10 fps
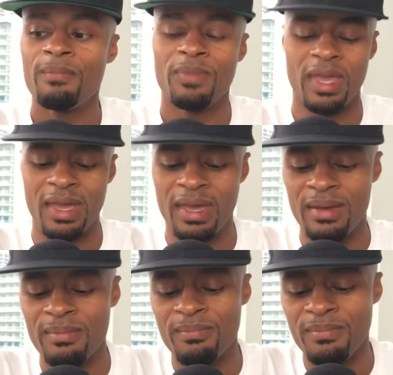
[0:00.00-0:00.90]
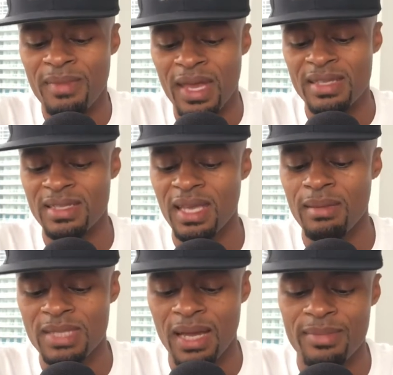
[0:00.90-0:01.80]
And at the
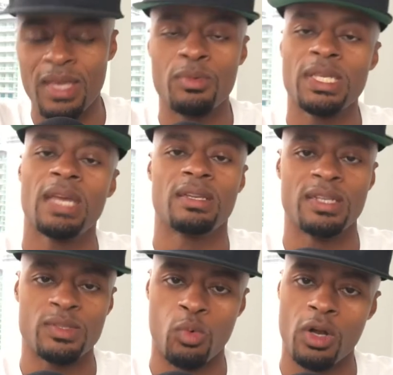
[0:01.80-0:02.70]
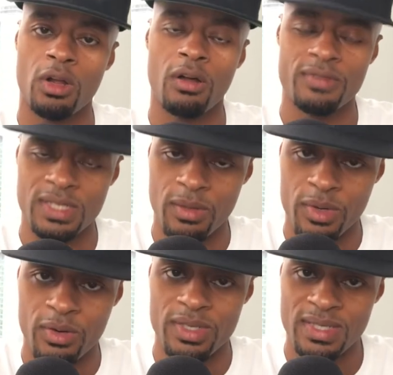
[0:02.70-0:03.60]
same time that he was handing his work off to someone
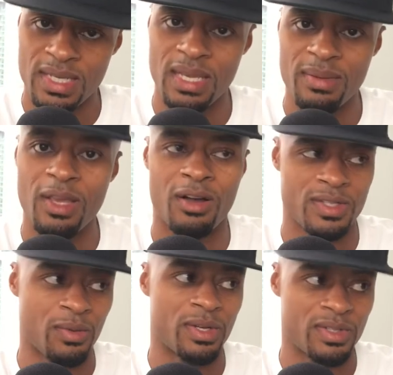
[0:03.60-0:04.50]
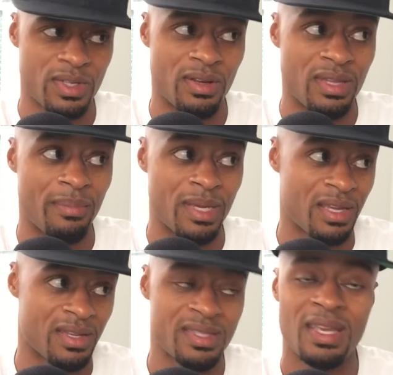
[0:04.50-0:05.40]
on his team, he also understood that
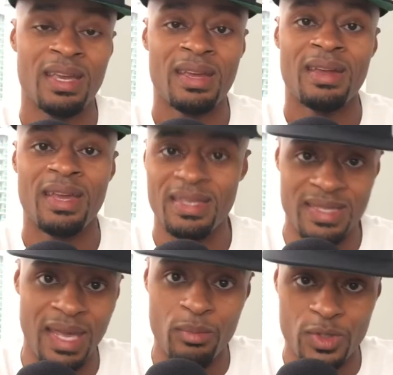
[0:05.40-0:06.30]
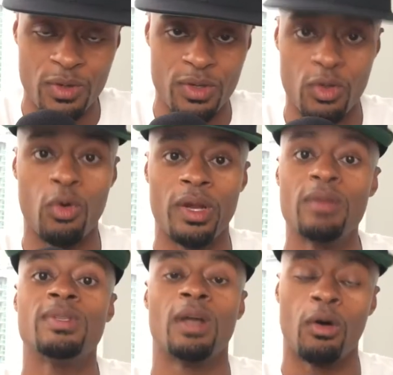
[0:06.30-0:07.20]
because his name was on the door. He
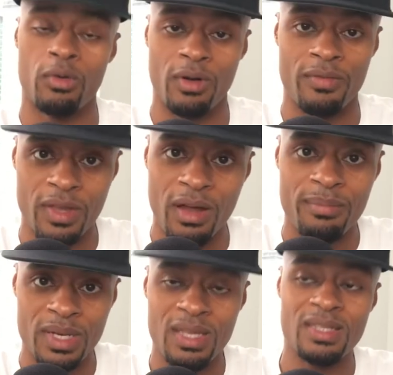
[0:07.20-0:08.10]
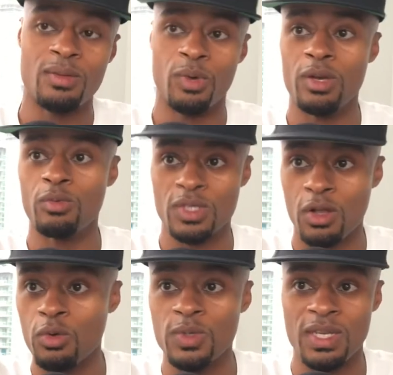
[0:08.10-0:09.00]
was the owner of the company. He's the one who was
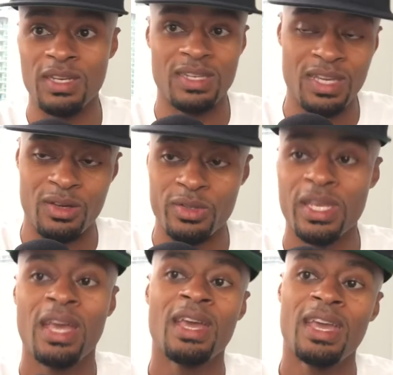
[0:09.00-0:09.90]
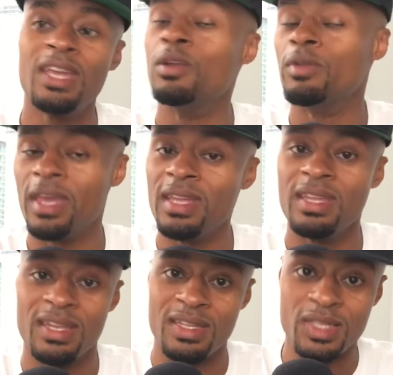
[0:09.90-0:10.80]
closing the deals. He knew that he
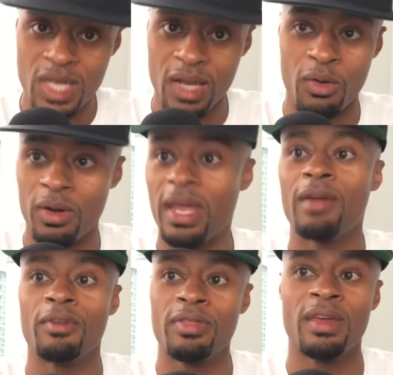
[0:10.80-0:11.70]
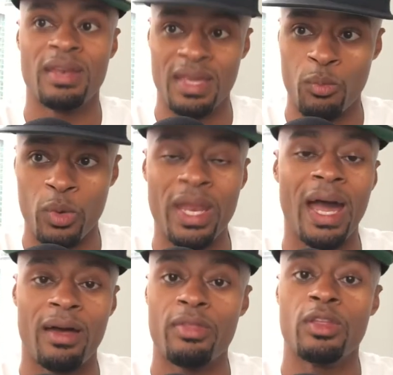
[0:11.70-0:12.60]
needed to check on everything that went
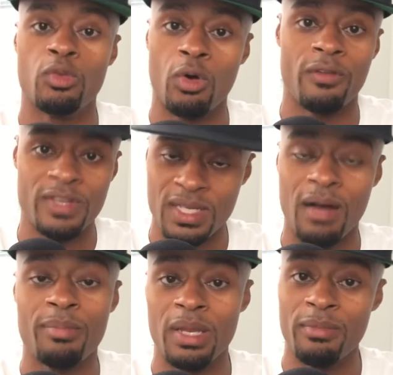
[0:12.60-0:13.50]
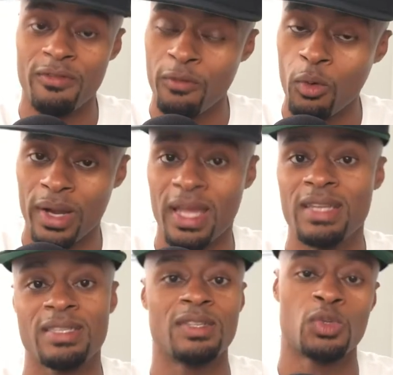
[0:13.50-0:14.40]
out of the door of his company before it got
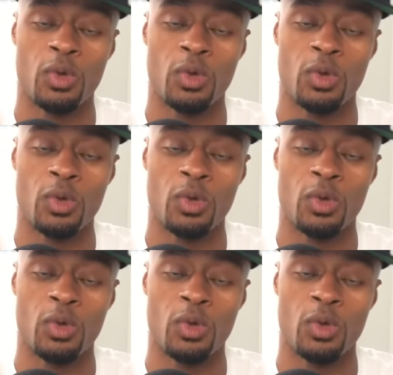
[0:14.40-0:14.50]
sent to a